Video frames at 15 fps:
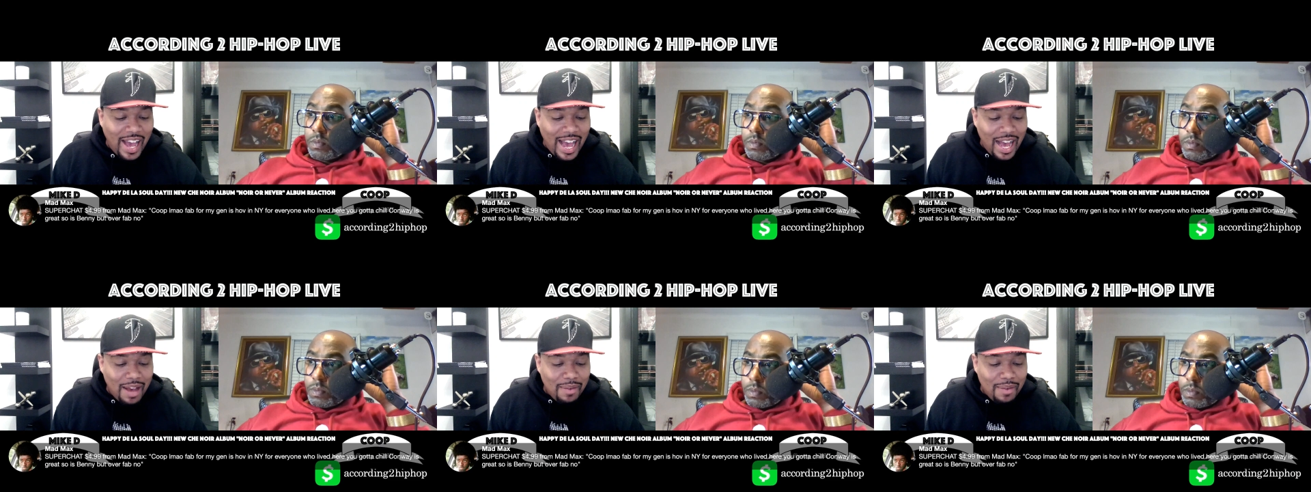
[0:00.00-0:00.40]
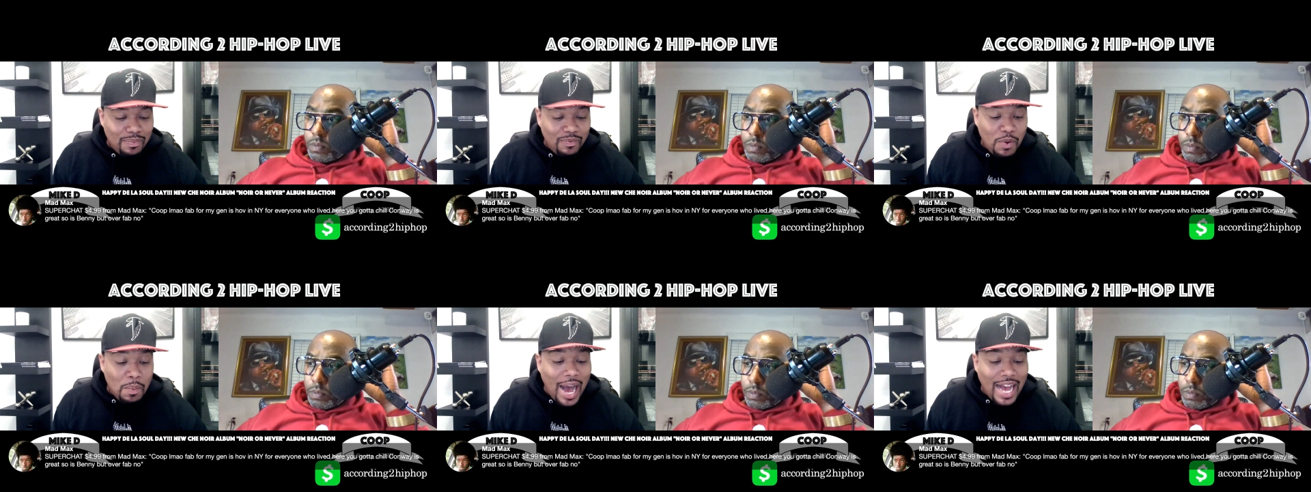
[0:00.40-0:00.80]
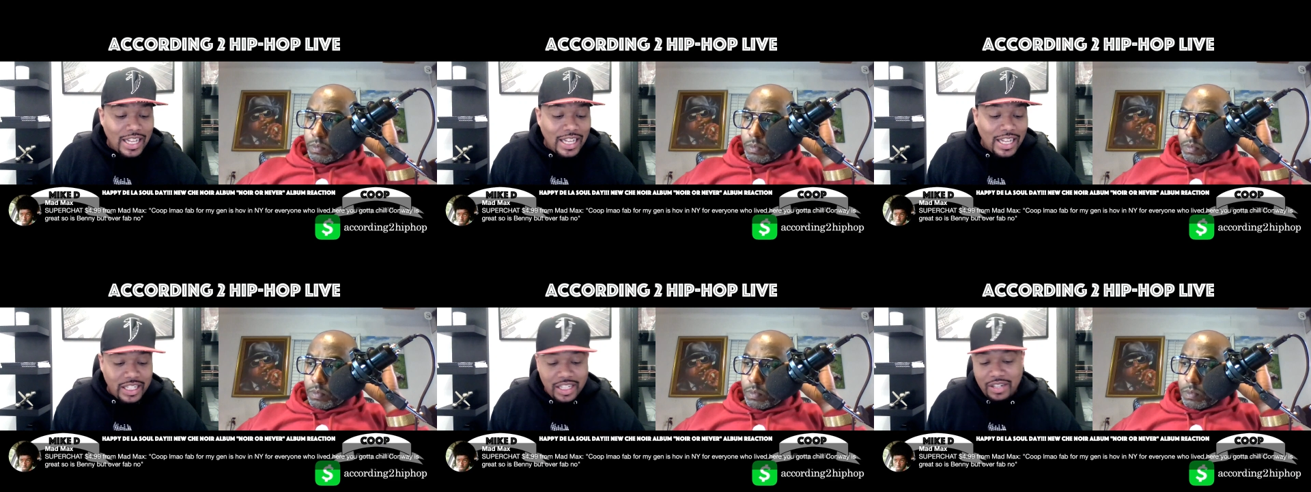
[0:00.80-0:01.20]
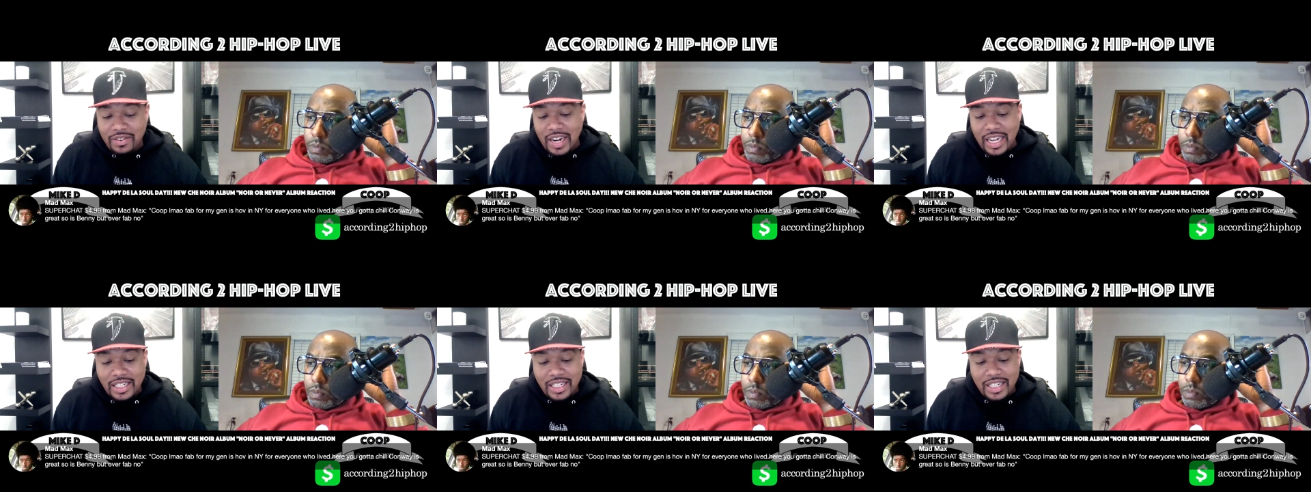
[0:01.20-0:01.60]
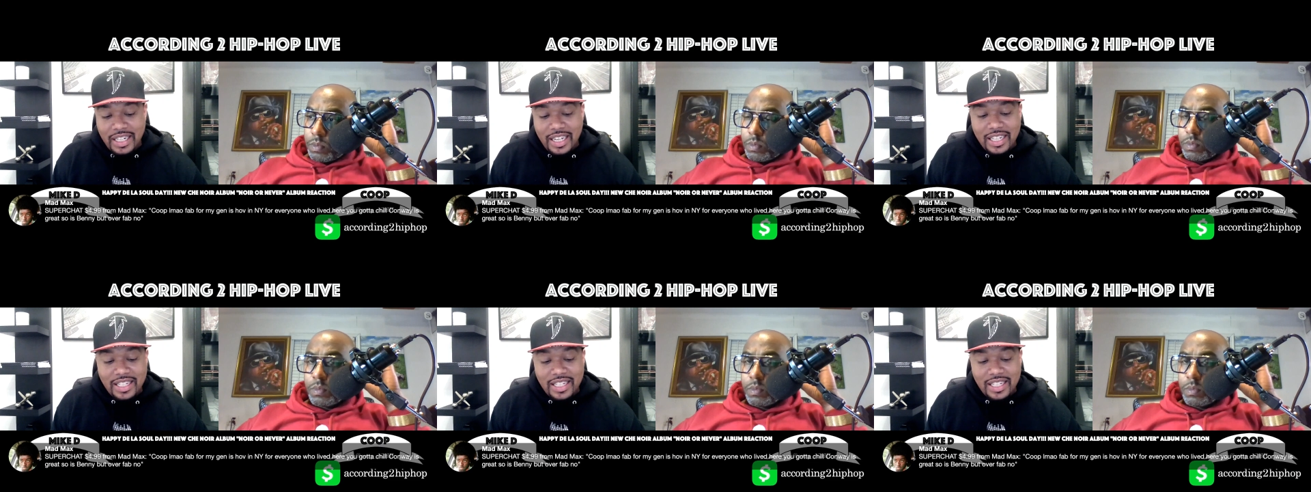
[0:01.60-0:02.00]
Speaker 1: Fab for my generation
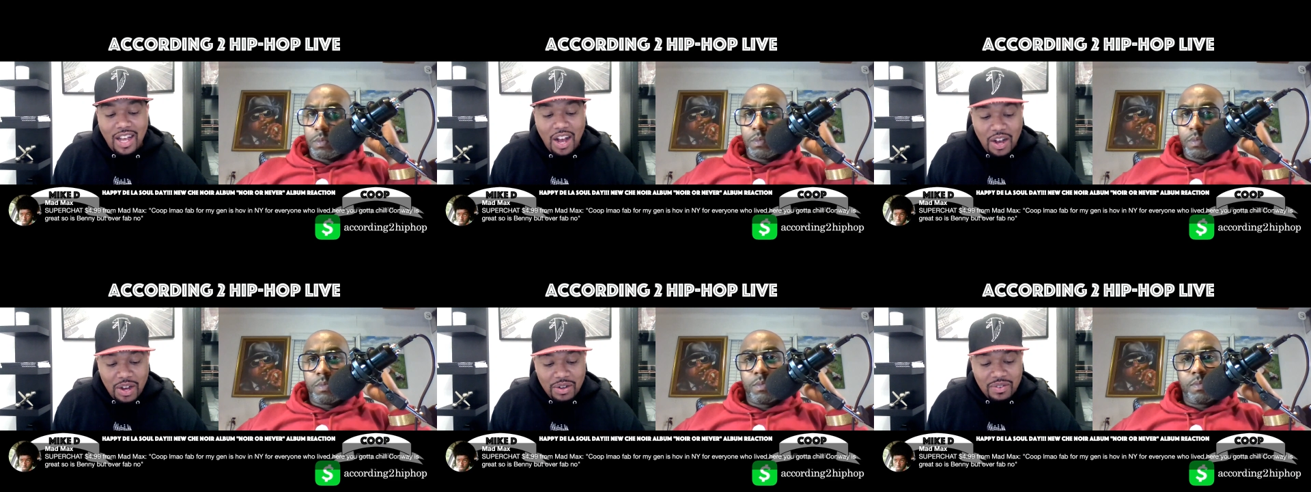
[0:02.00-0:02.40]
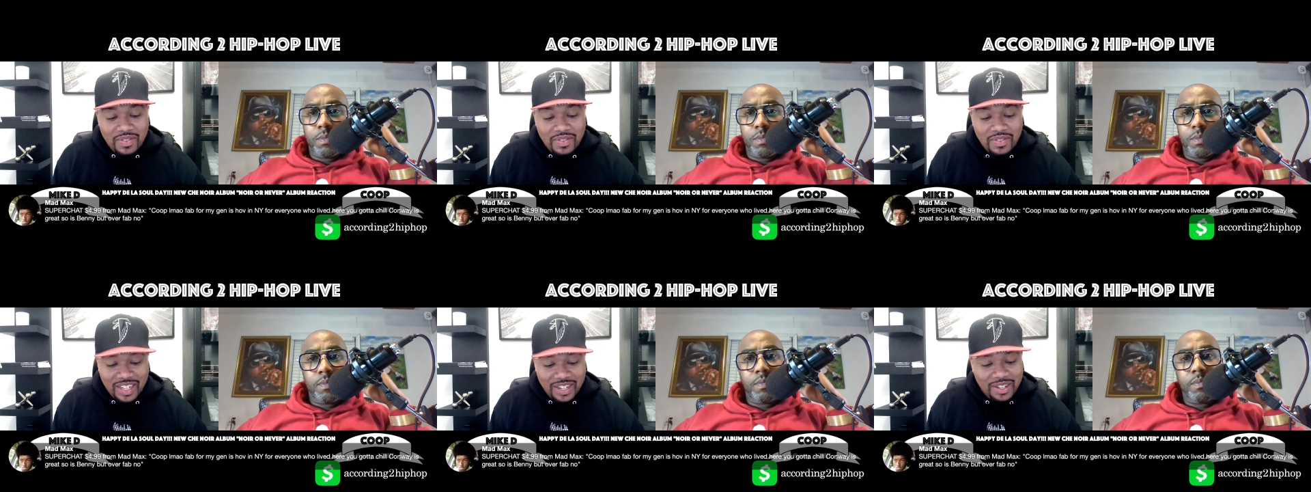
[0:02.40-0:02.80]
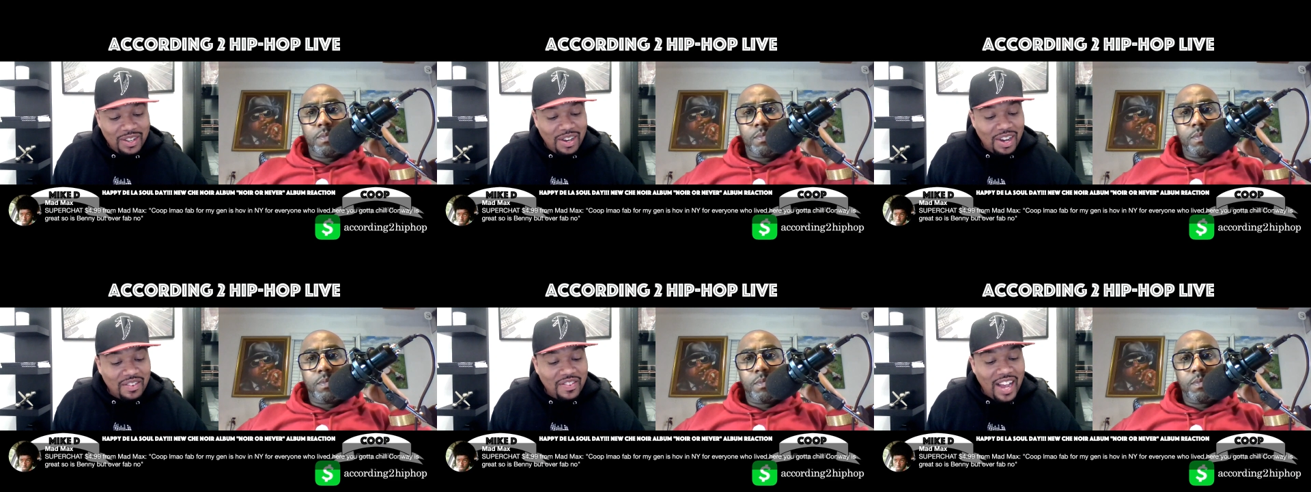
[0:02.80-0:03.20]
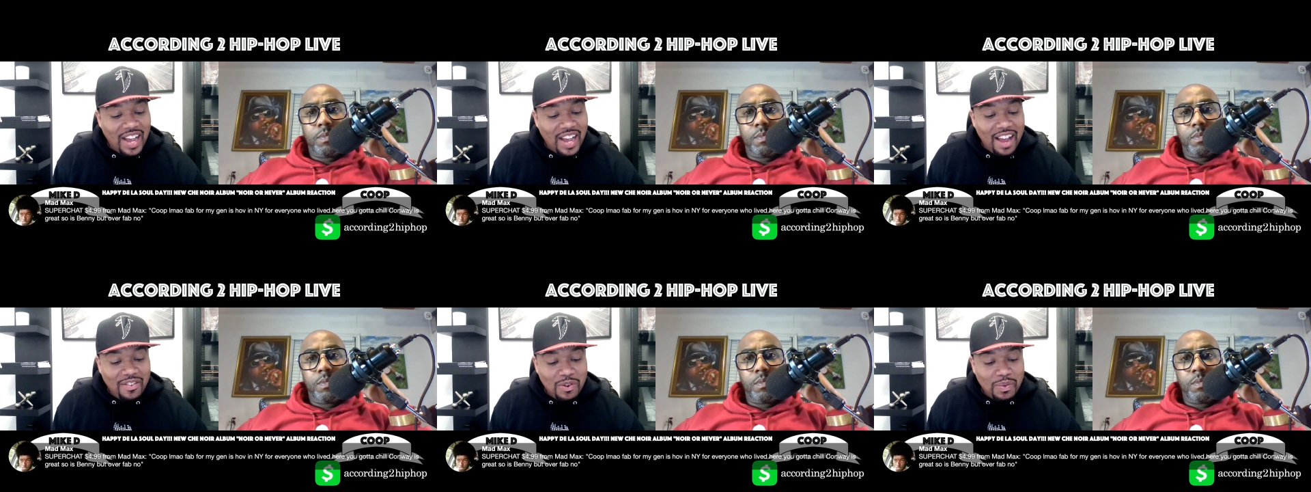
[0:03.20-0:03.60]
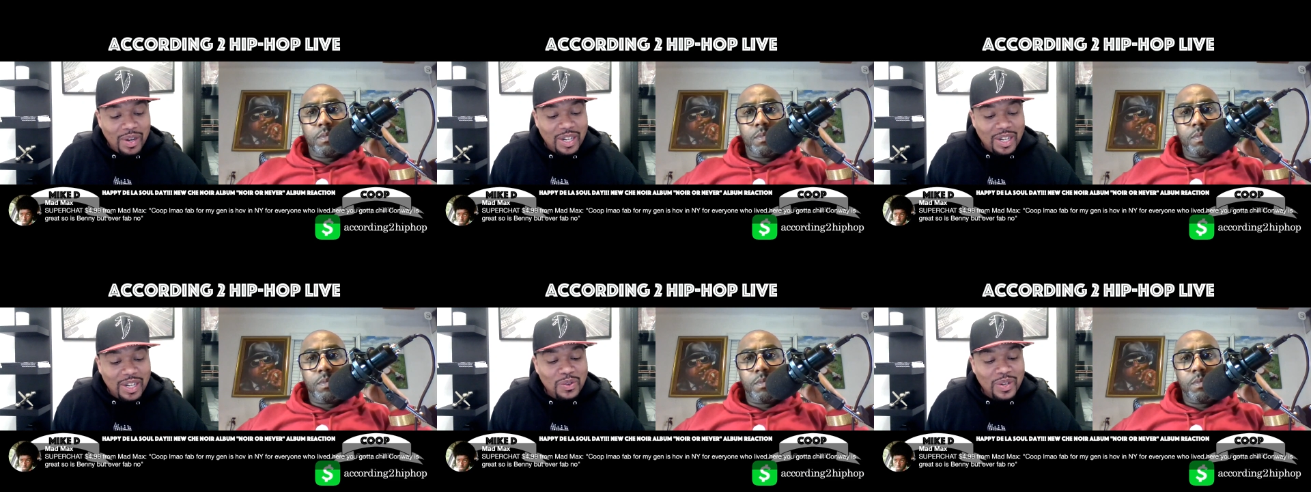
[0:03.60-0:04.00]
is Hove in New York. For
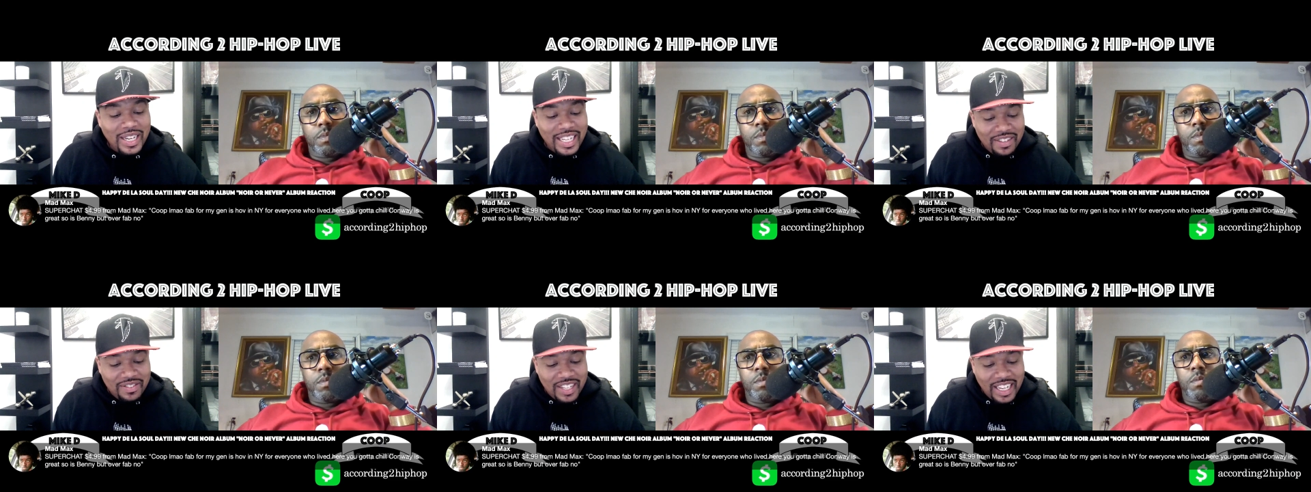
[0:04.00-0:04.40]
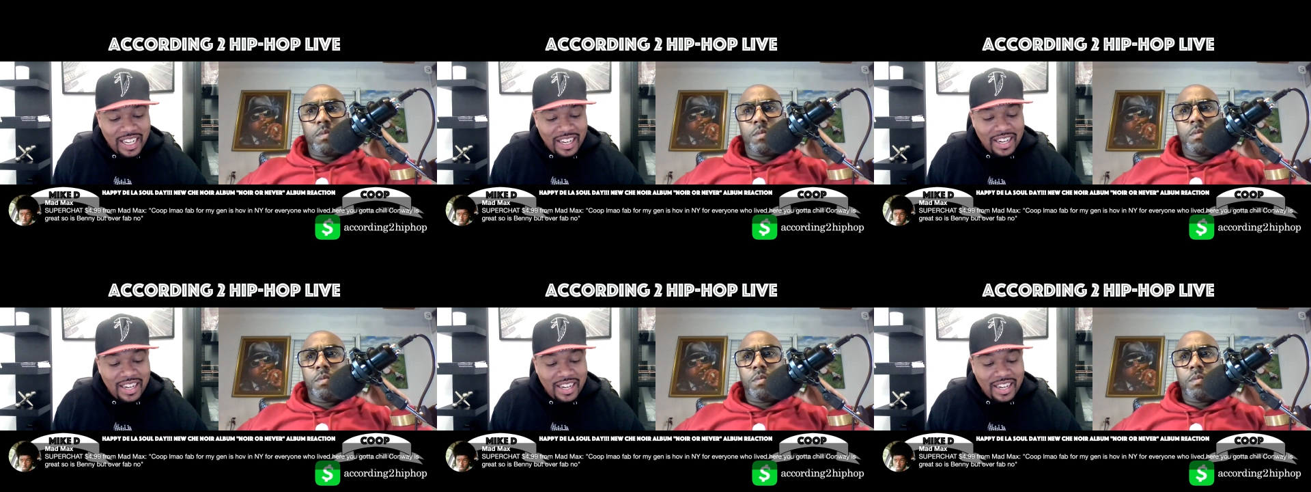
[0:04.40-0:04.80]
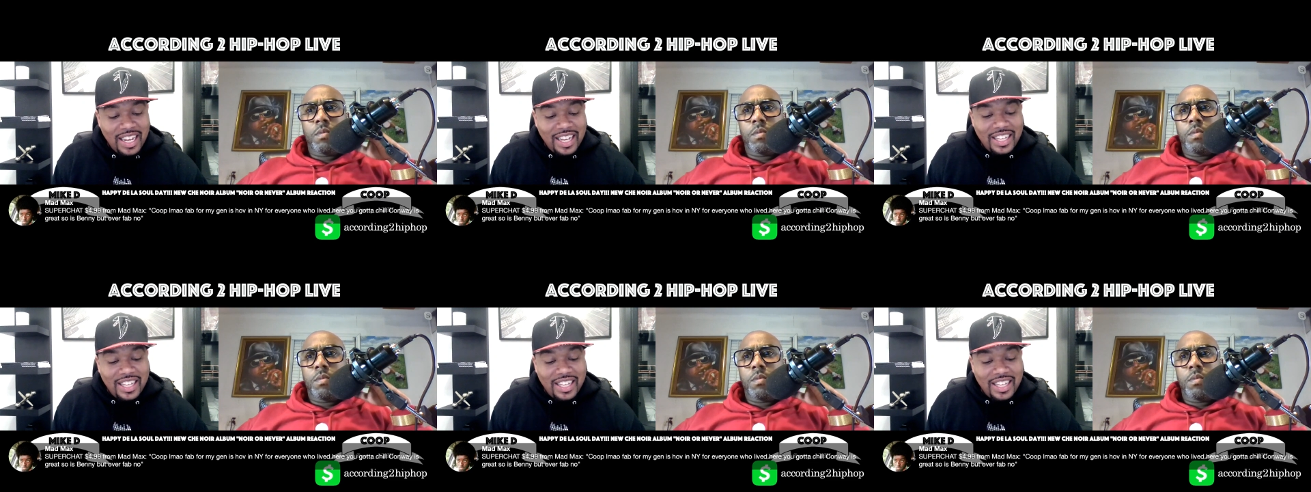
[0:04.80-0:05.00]
everyone who lived here,